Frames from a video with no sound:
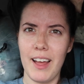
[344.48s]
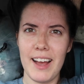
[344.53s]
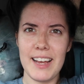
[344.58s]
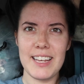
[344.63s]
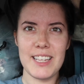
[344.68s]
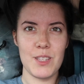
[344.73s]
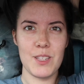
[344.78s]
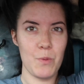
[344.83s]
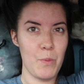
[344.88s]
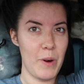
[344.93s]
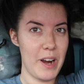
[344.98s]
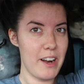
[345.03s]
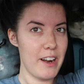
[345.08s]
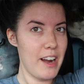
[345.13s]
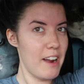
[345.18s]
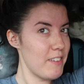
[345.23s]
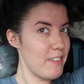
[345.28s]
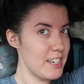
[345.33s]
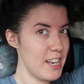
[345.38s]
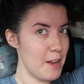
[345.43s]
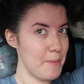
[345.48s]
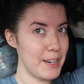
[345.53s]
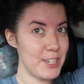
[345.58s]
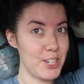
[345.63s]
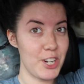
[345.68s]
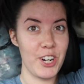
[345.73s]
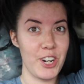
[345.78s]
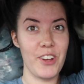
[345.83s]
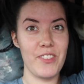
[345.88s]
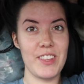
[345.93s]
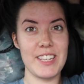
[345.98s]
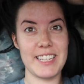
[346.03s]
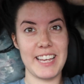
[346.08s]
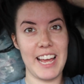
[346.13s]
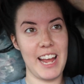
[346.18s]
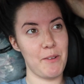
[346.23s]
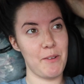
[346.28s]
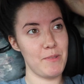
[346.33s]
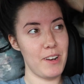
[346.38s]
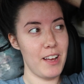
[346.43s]
I swear every time I turn on this
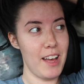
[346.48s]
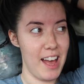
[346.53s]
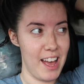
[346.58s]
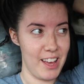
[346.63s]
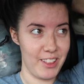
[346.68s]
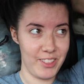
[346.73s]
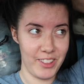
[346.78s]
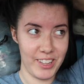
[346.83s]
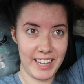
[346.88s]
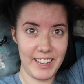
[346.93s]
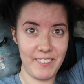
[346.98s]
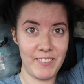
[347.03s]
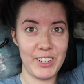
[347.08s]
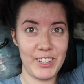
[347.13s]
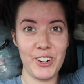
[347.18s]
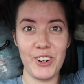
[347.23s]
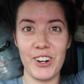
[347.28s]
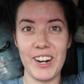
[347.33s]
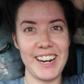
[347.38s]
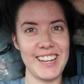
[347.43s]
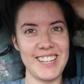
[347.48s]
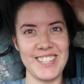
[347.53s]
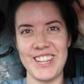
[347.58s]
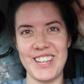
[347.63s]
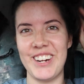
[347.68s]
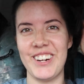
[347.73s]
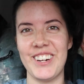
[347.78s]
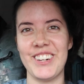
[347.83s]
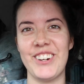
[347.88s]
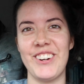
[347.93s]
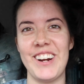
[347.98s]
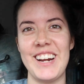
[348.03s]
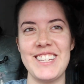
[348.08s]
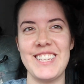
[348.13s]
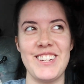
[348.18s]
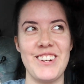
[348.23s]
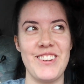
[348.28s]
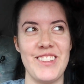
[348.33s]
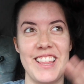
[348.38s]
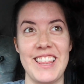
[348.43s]
camera, I look even crazier and
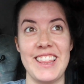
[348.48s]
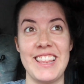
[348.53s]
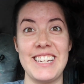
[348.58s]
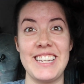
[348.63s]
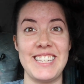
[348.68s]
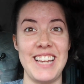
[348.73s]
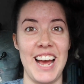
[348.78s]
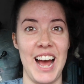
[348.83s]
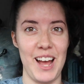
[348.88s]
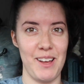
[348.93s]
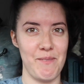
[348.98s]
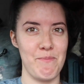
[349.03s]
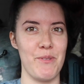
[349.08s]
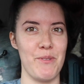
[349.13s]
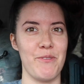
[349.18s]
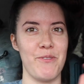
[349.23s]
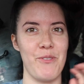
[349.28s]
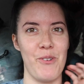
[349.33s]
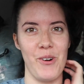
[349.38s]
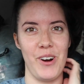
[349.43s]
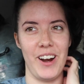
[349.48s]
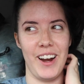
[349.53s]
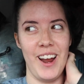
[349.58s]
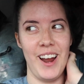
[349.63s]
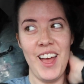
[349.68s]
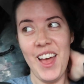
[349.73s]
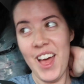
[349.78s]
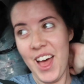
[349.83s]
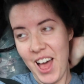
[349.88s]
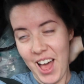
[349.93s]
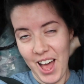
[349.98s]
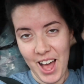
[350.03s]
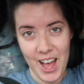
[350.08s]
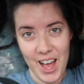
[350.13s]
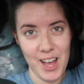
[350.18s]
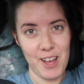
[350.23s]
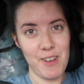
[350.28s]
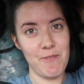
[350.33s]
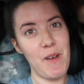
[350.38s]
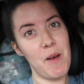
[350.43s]
crazier than the time before.
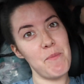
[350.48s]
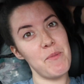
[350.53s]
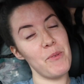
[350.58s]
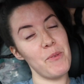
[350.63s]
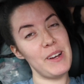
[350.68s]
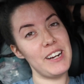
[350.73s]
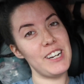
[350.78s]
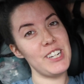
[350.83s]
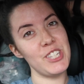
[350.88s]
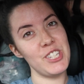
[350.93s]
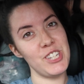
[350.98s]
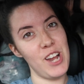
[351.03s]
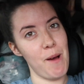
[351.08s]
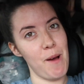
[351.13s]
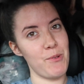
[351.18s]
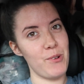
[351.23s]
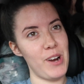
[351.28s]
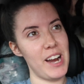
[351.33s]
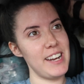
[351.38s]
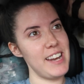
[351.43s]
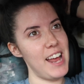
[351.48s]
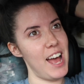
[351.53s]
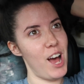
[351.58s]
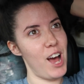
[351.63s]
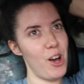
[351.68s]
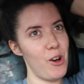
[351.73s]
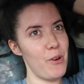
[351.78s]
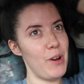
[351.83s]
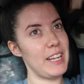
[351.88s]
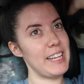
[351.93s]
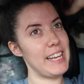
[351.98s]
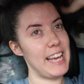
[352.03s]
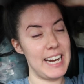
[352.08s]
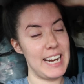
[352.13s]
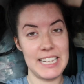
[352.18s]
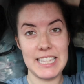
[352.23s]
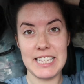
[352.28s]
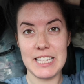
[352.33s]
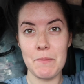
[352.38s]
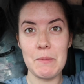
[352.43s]
But we are stopped right now
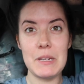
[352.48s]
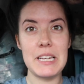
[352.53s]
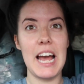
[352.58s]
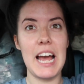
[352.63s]
getting some